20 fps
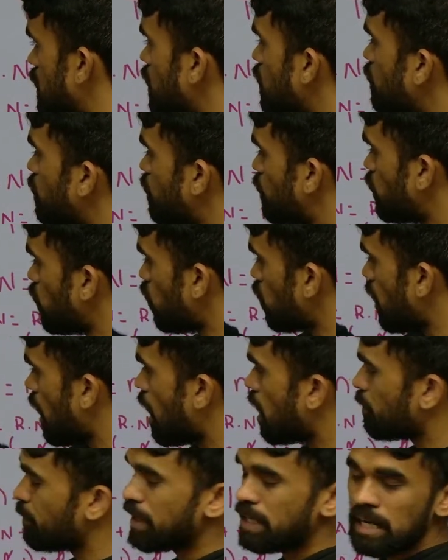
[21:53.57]
4
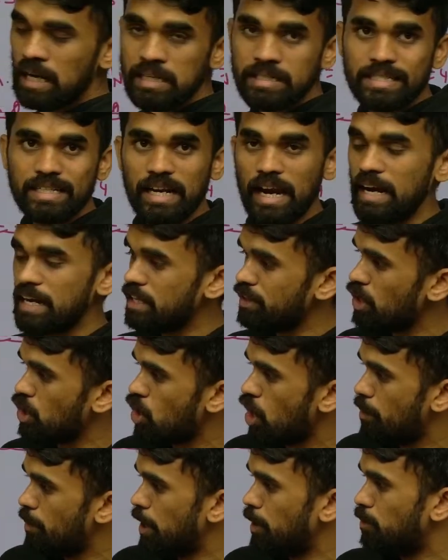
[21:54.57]
orbitals. Write in the
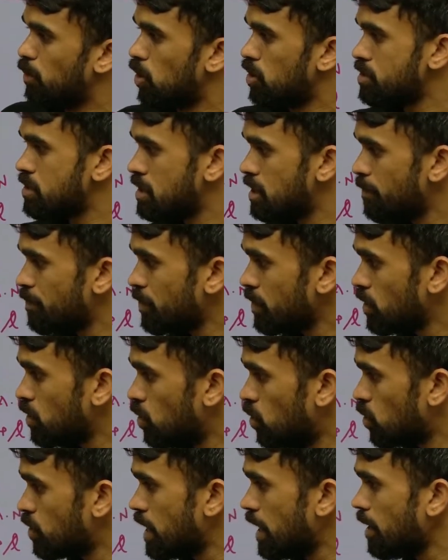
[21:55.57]
comment box.
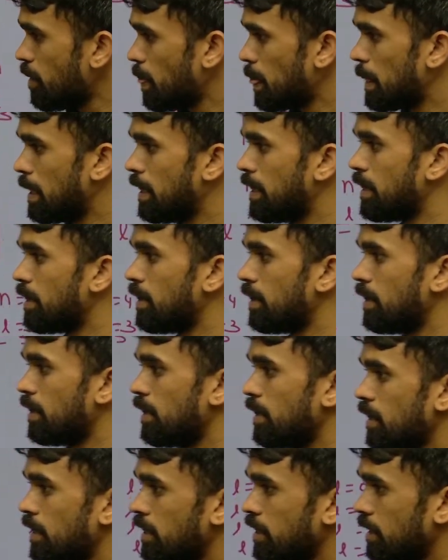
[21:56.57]
Okay,
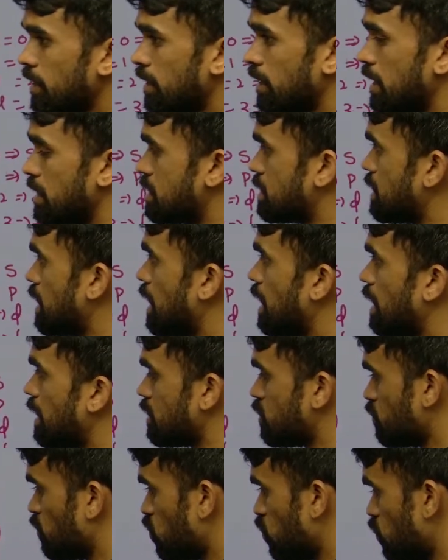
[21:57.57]
yes, let us move